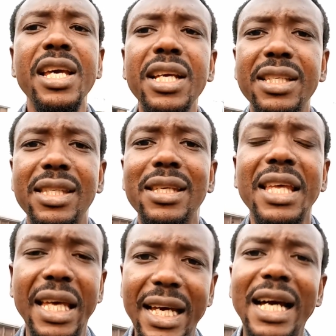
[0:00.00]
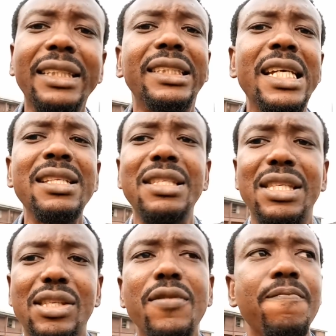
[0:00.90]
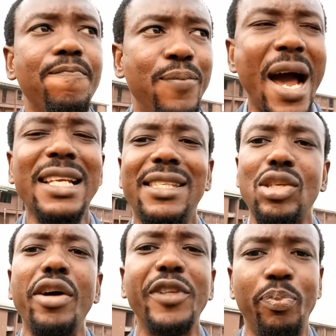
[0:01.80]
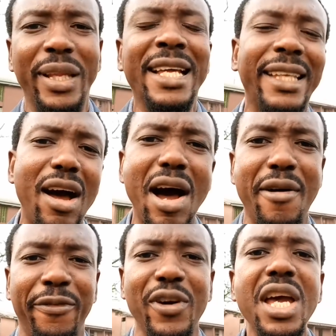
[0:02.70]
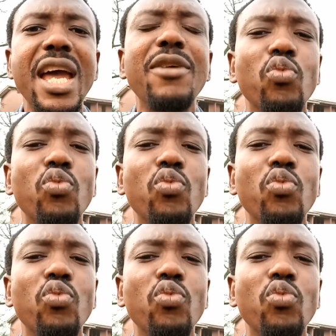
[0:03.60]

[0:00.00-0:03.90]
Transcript: It's cutting some parts of the plant off.